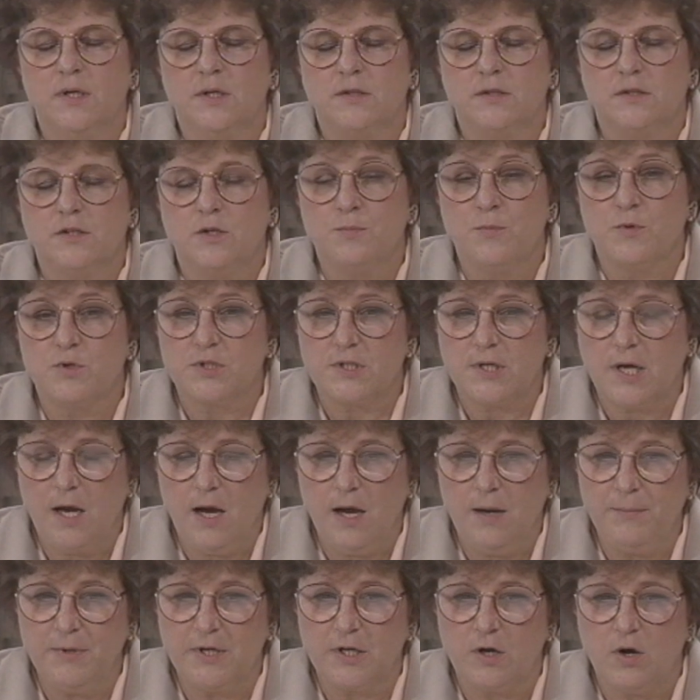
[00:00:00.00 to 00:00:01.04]
The most
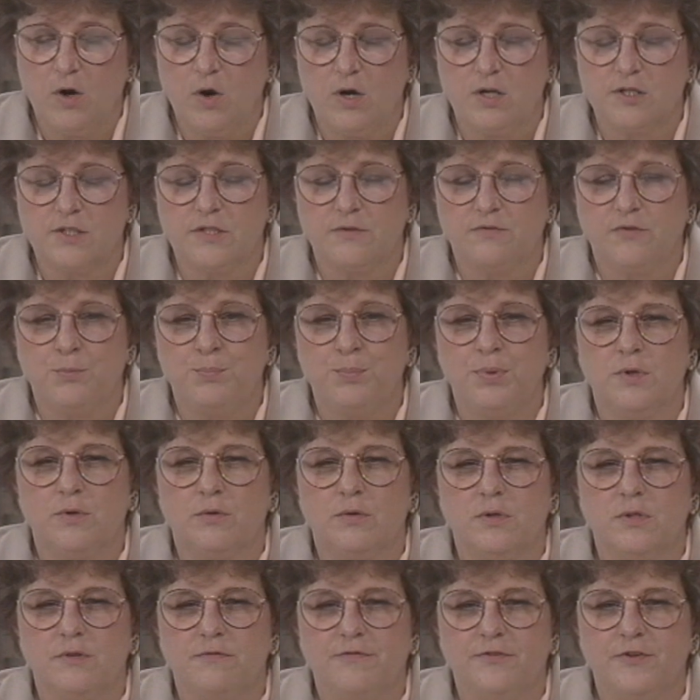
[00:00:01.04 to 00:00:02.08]
common cause of a
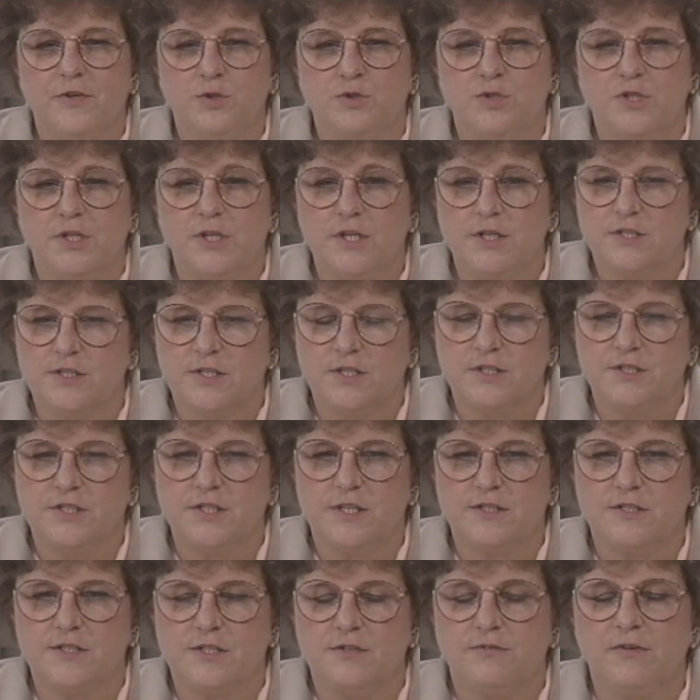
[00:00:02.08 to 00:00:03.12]
pleural effusion is
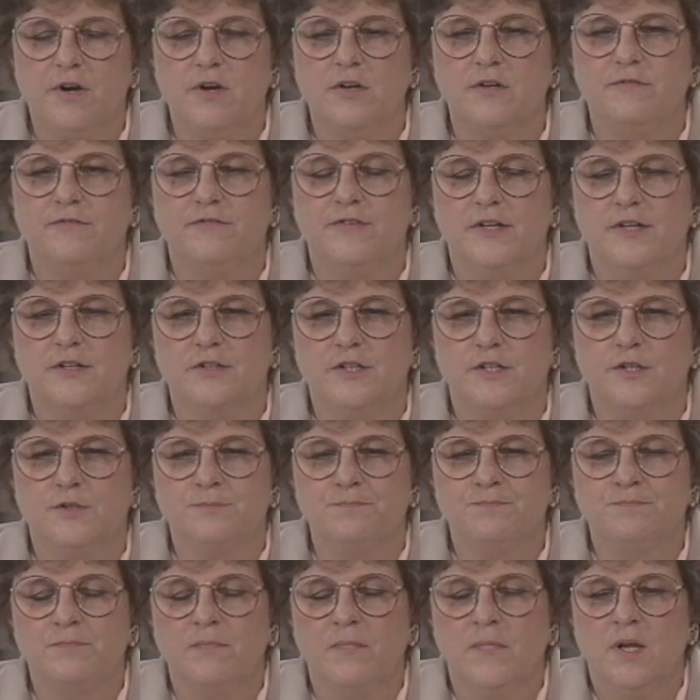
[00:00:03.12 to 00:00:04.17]
congestive heart failure.
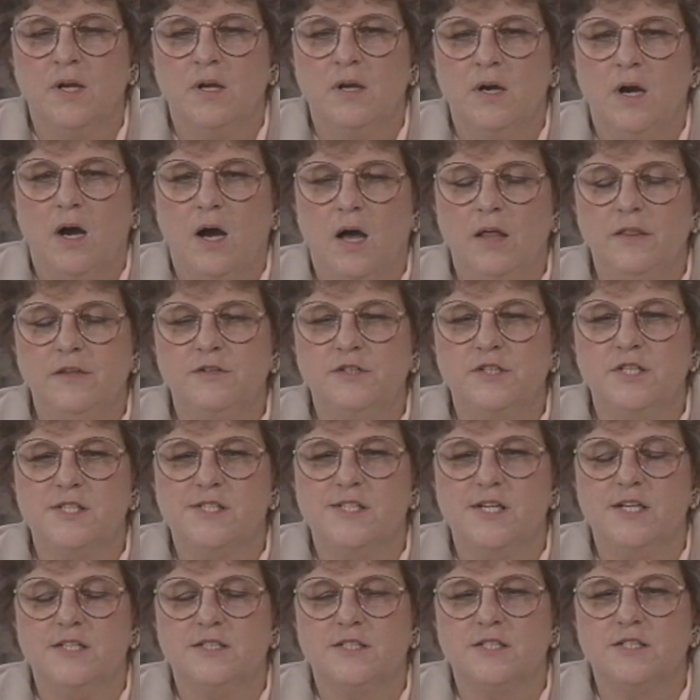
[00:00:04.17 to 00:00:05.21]
Other
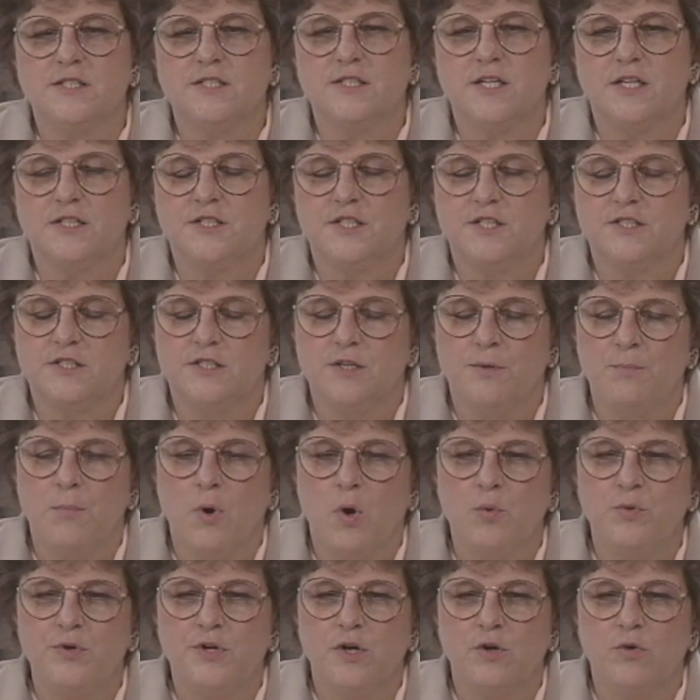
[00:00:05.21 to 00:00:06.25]
diseases such as
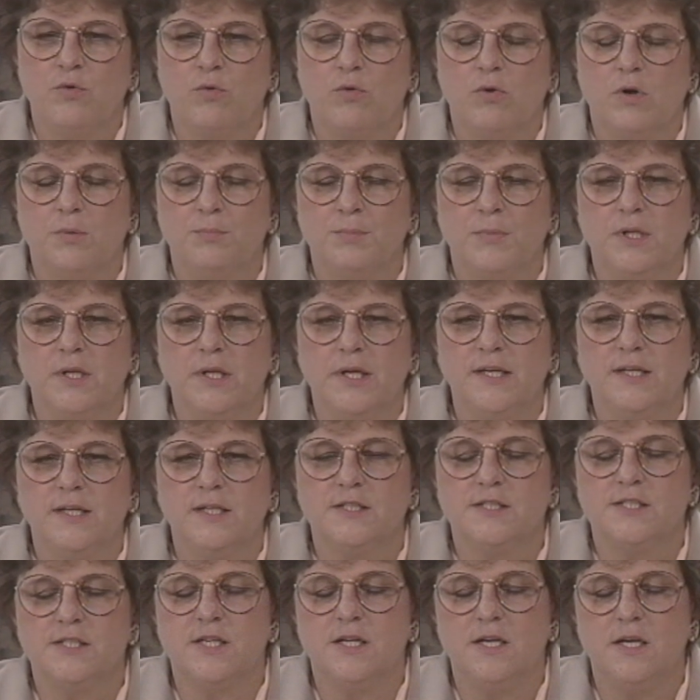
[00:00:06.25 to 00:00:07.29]
pneumonia or a
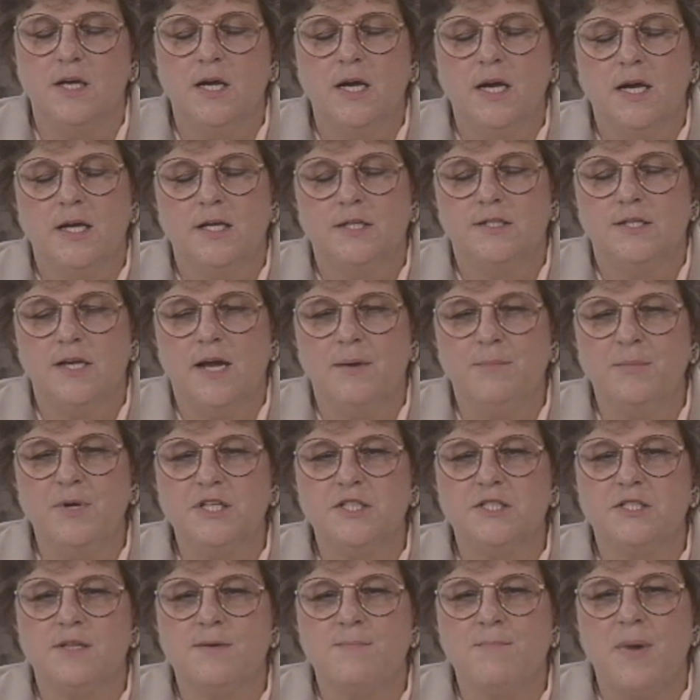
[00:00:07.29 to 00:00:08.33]
malignancy
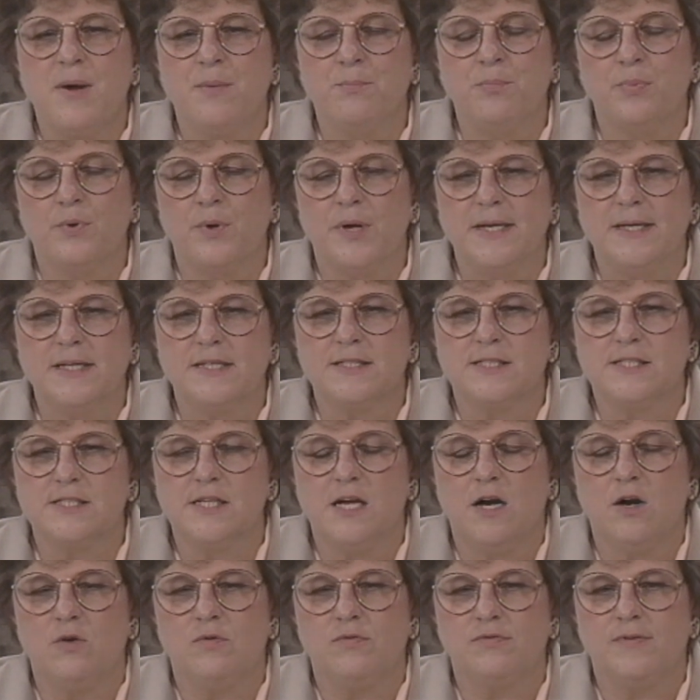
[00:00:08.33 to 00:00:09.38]
damage the membrane
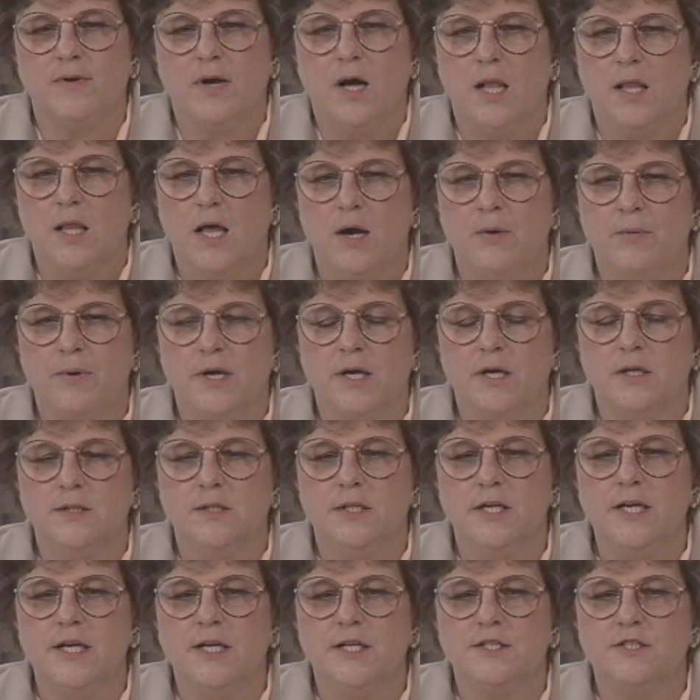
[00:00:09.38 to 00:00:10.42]
itself, allowing a
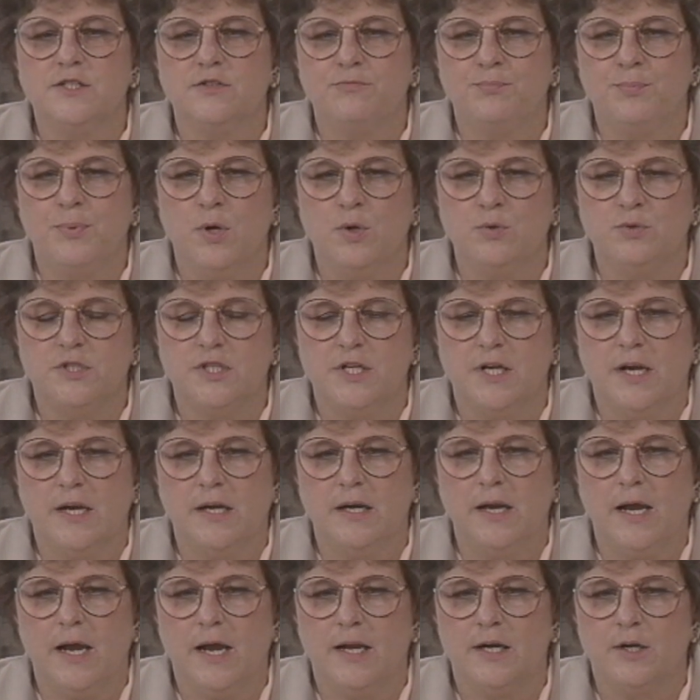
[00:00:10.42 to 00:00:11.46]
leakage of
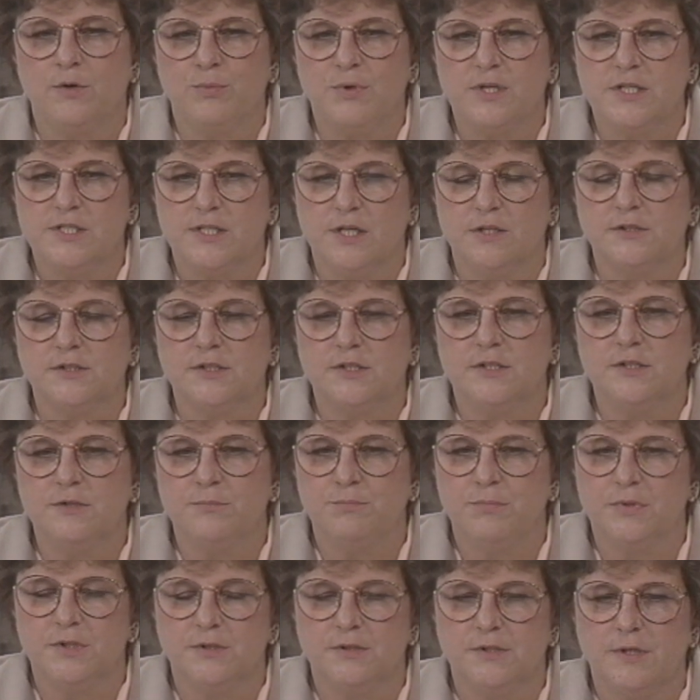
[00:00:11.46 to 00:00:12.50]
protein and a
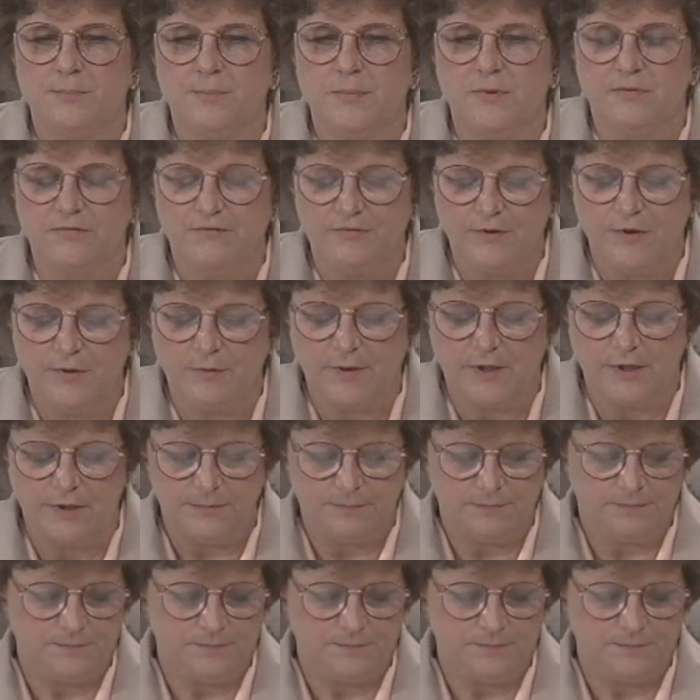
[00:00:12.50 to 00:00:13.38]
resultant buildup of fluid.